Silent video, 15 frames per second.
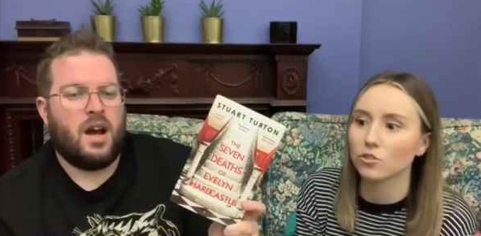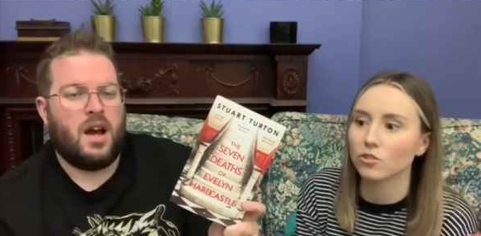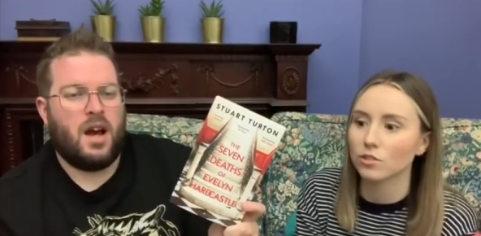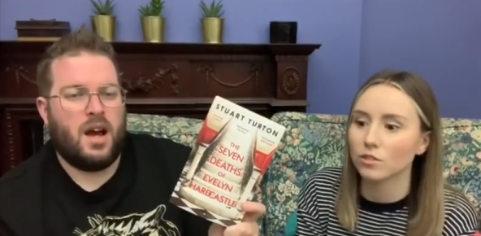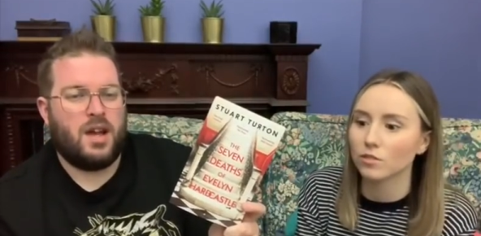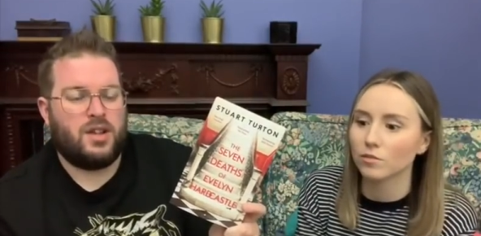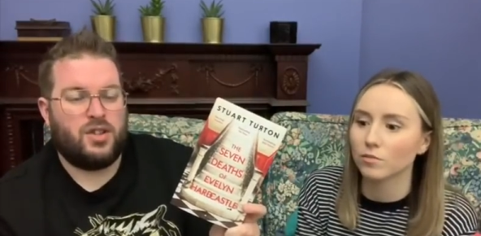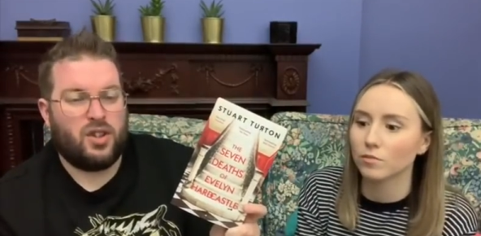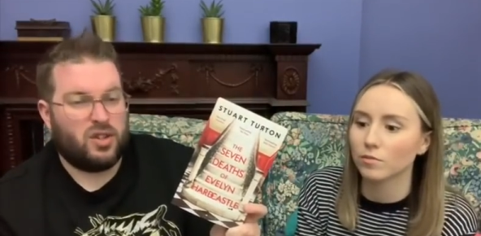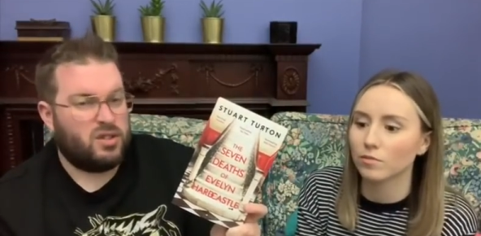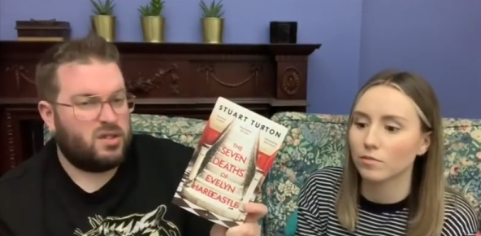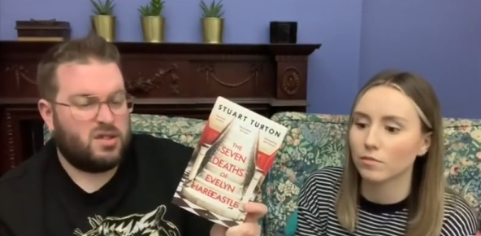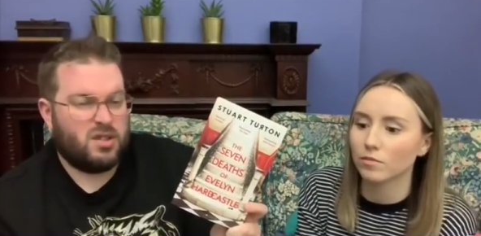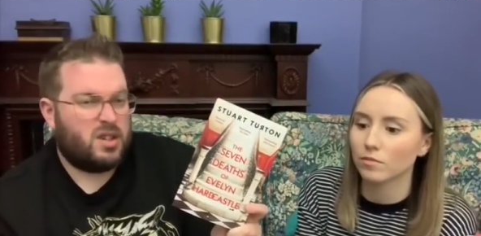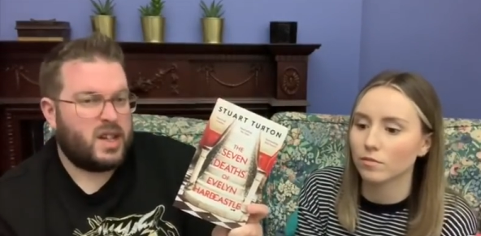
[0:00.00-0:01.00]

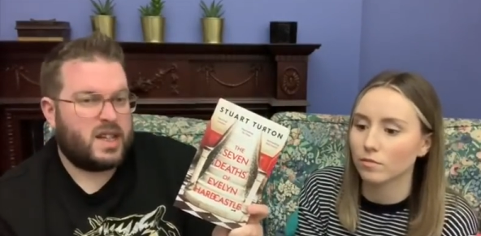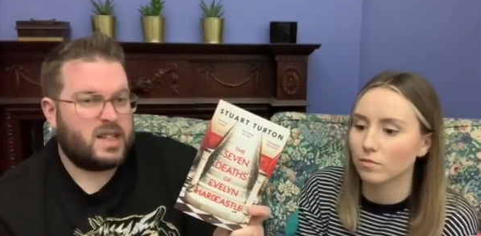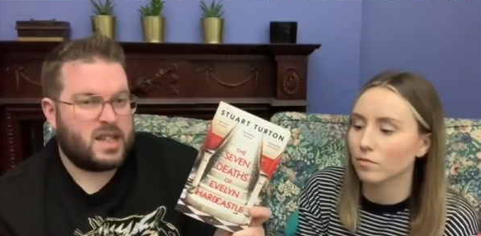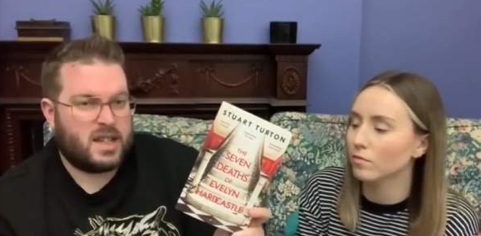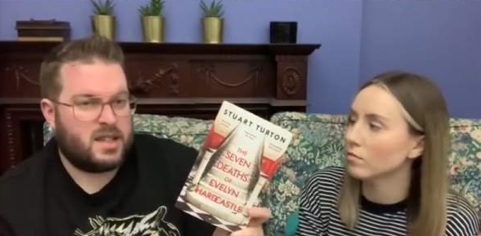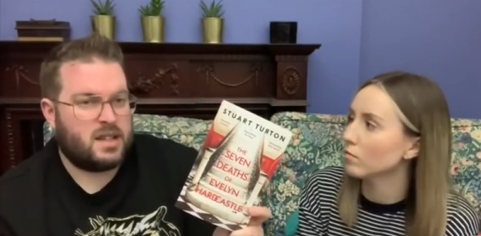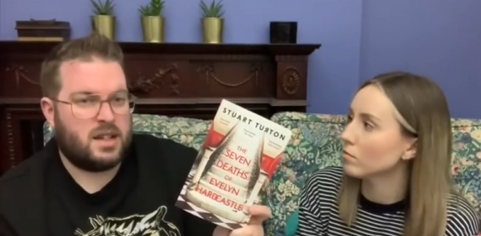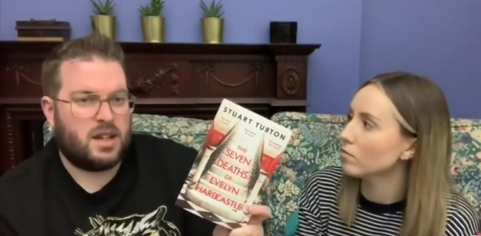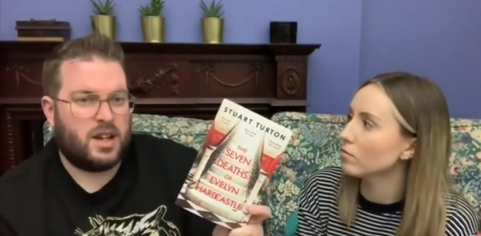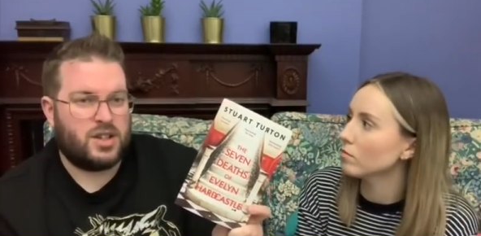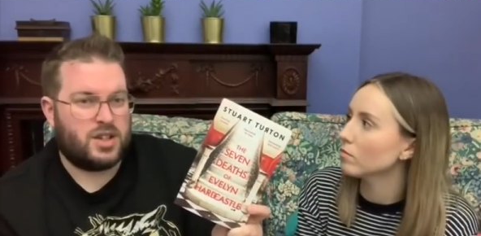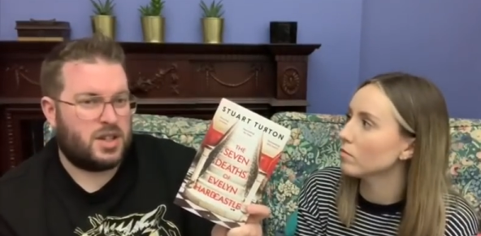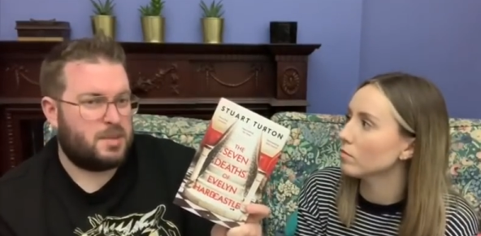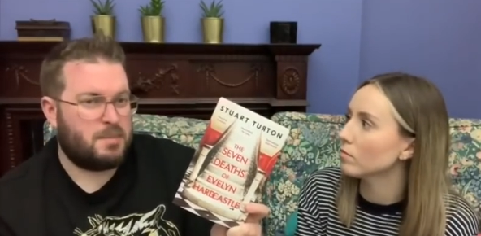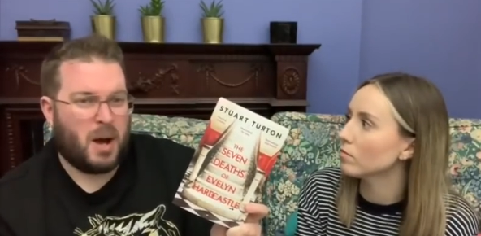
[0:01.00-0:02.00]
Speaker 1: non-existent,
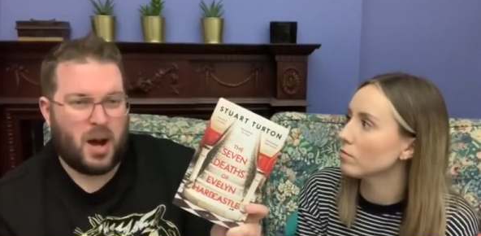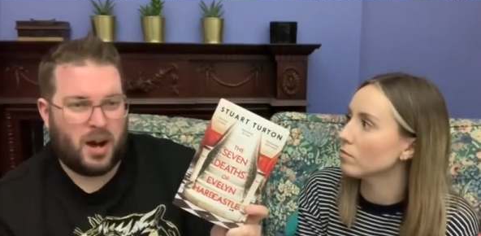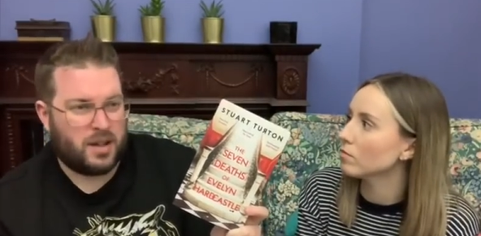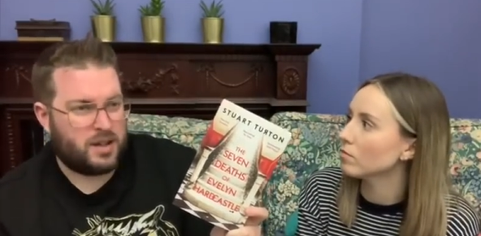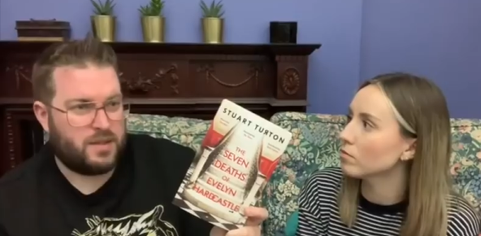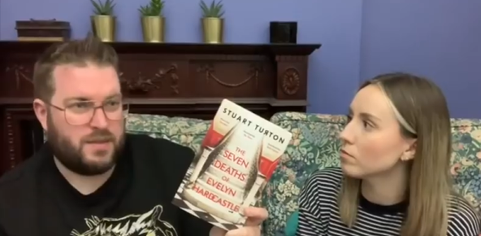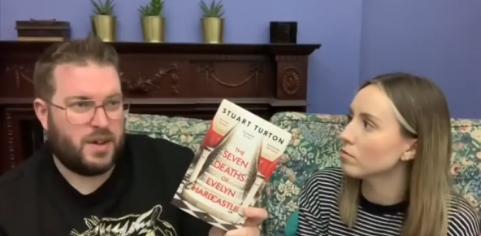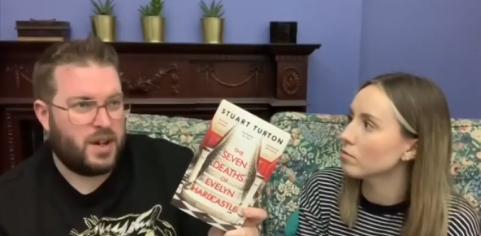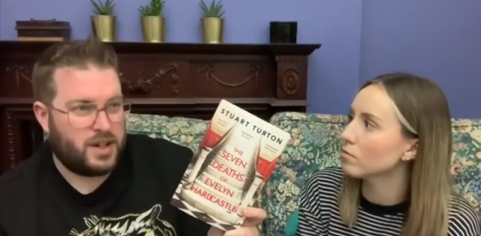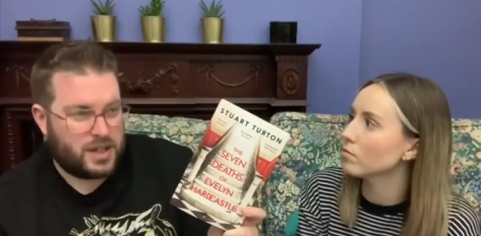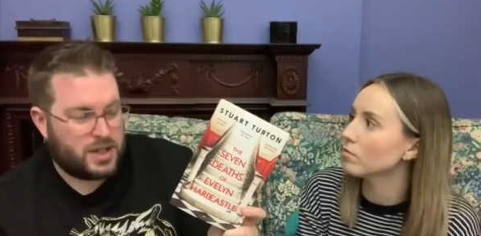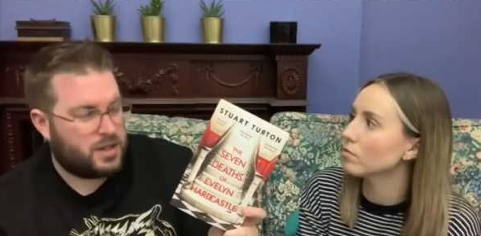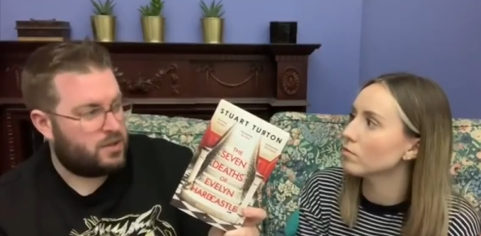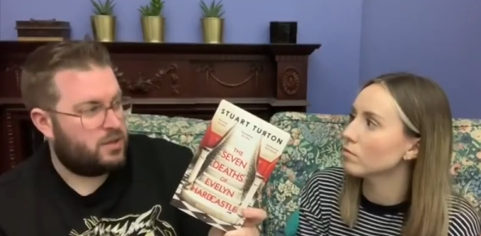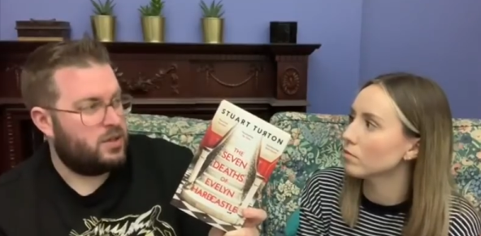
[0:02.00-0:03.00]
and just part of the
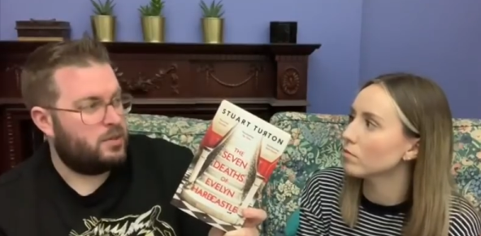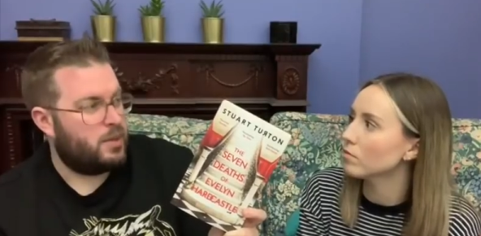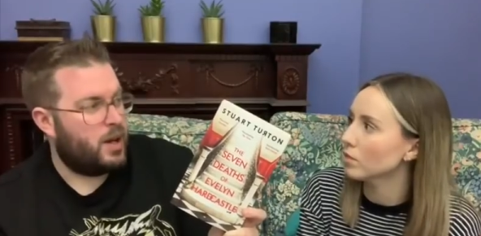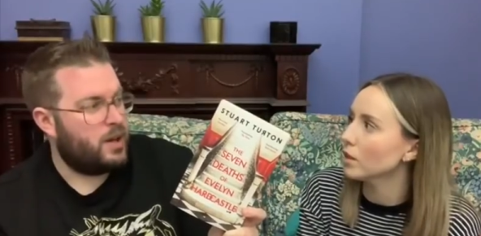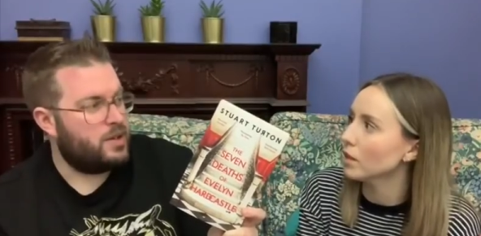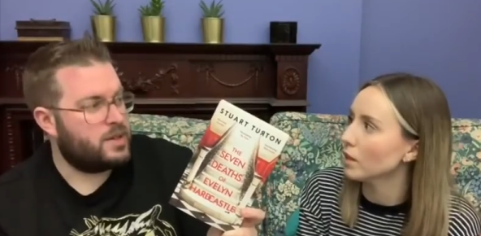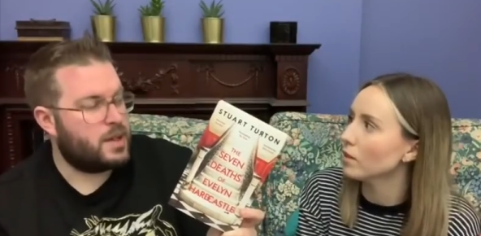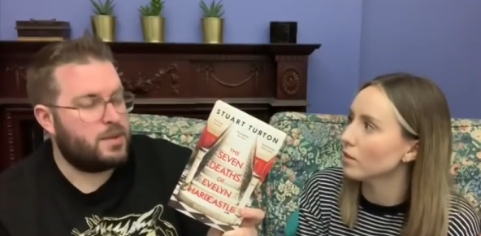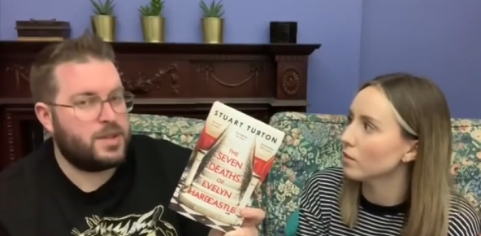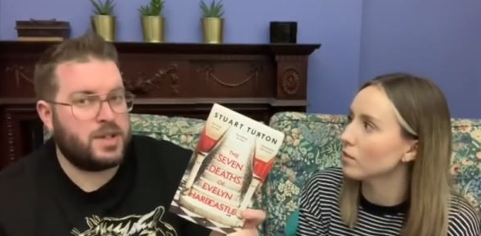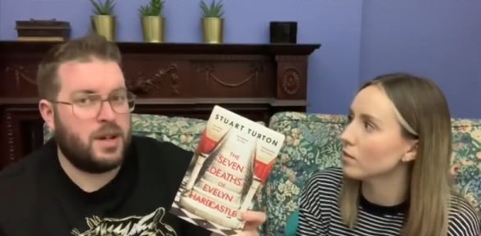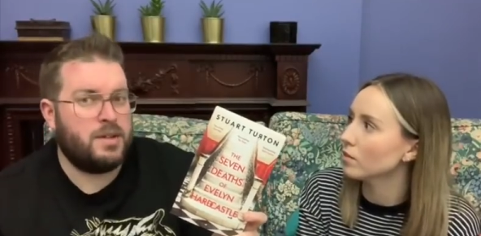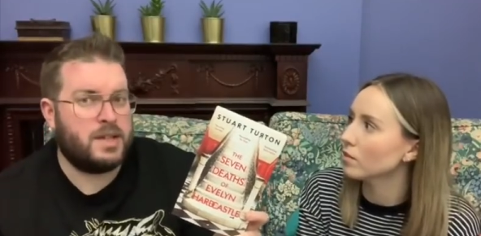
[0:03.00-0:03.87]
furniture almost. There was no